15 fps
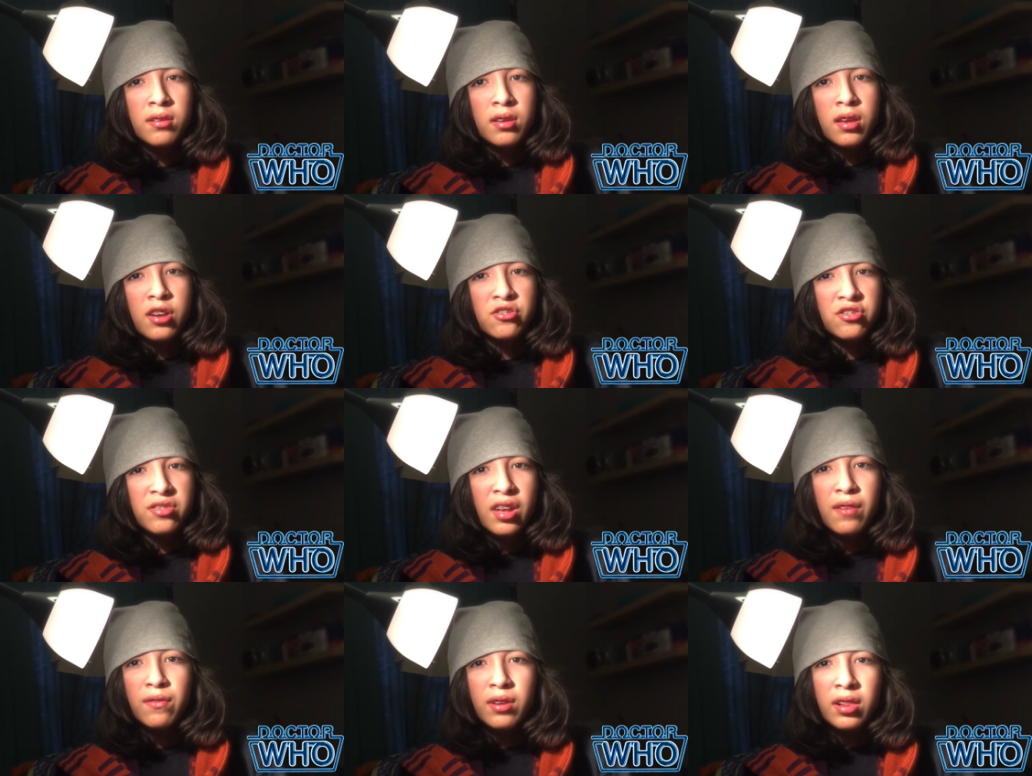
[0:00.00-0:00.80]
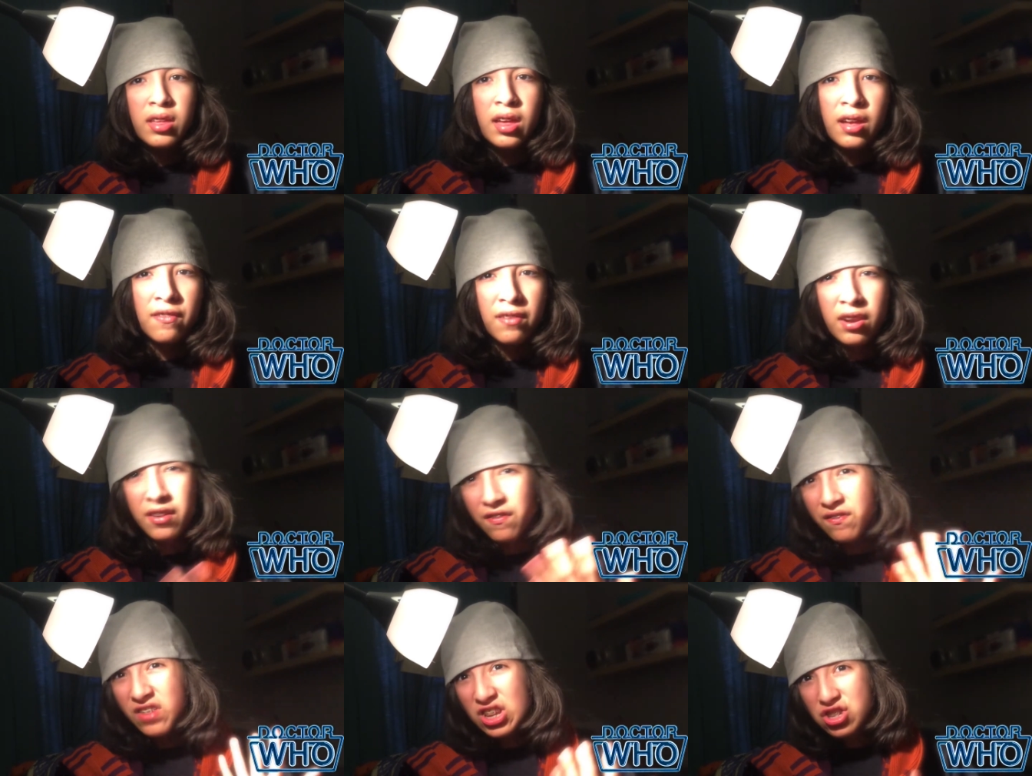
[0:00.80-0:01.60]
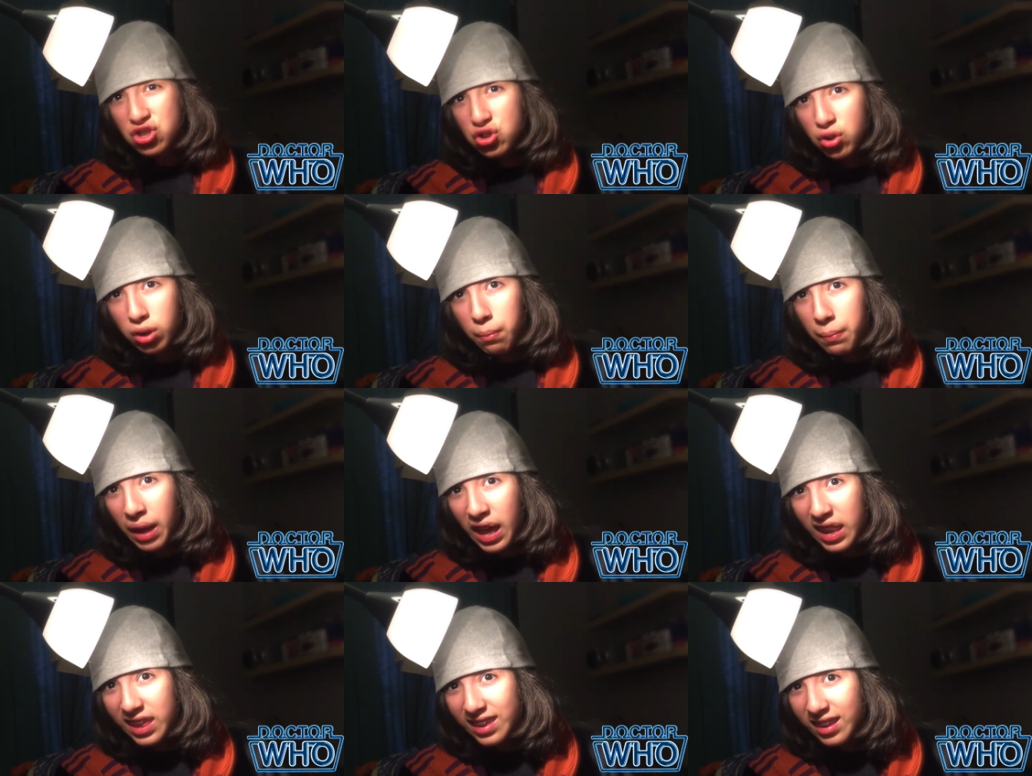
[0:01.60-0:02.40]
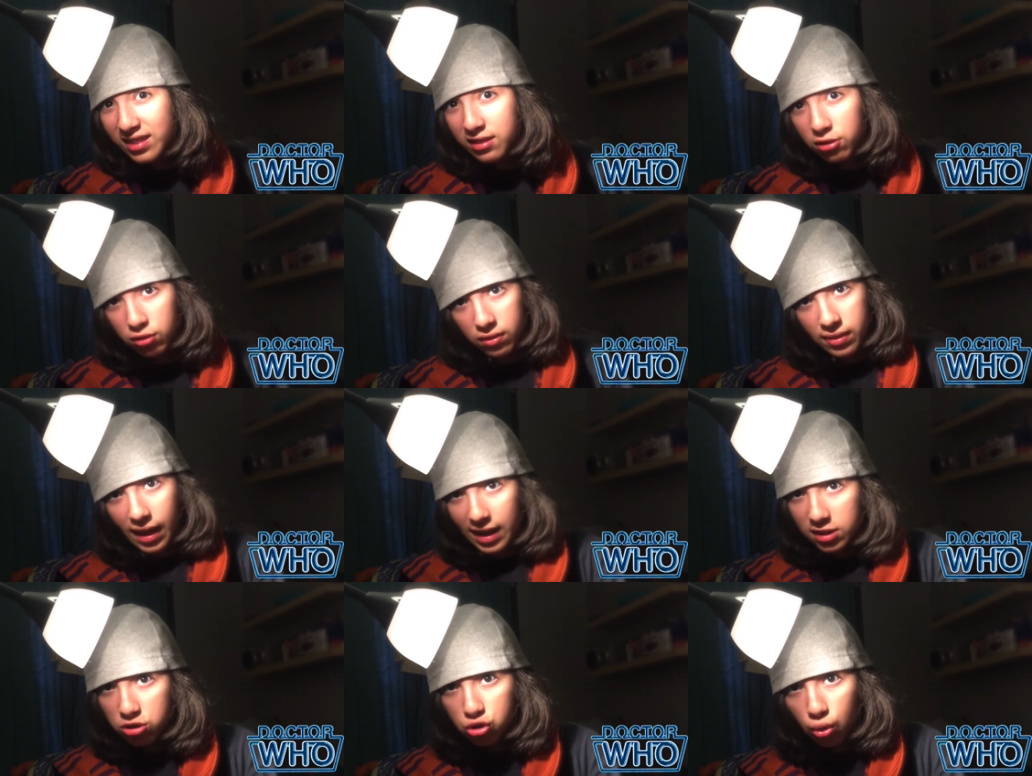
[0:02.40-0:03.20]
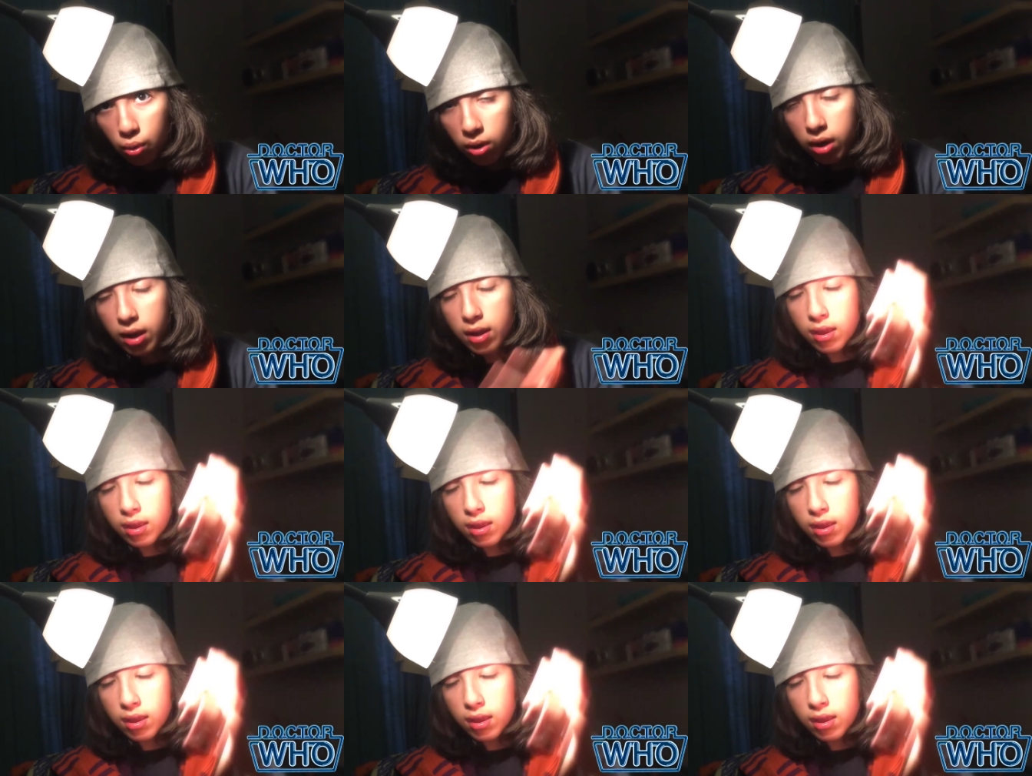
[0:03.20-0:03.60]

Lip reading: She's not really an official companion until the next story.